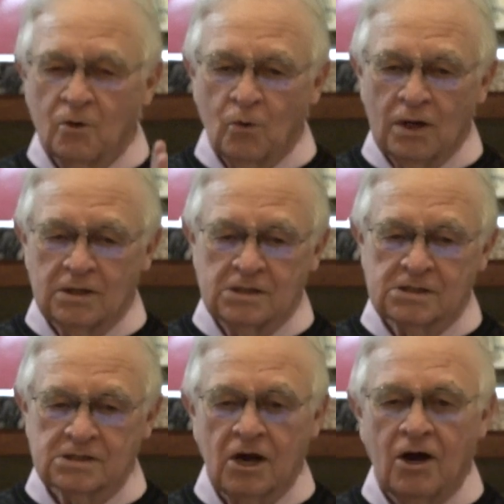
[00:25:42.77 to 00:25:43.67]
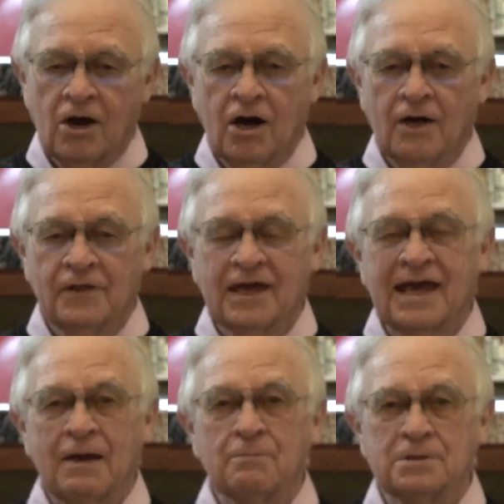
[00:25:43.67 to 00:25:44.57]
was on the
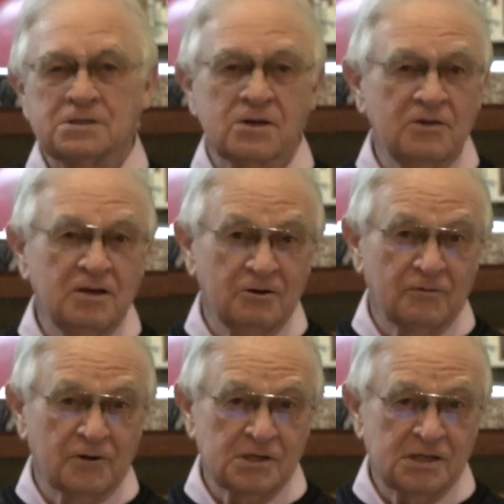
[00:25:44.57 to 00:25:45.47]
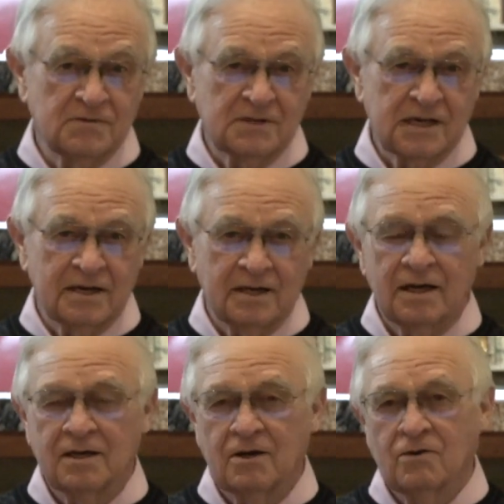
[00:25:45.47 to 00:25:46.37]
campus of the University of San
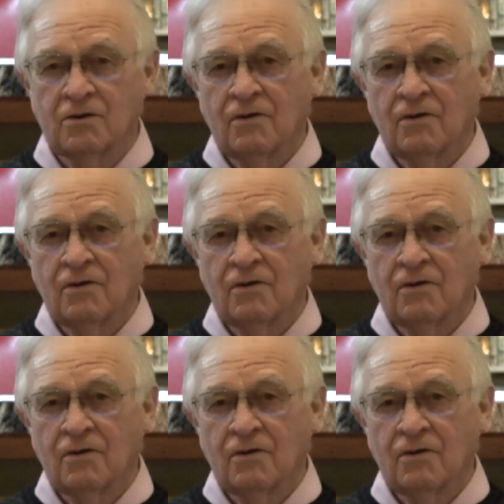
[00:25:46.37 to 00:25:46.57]
Diego.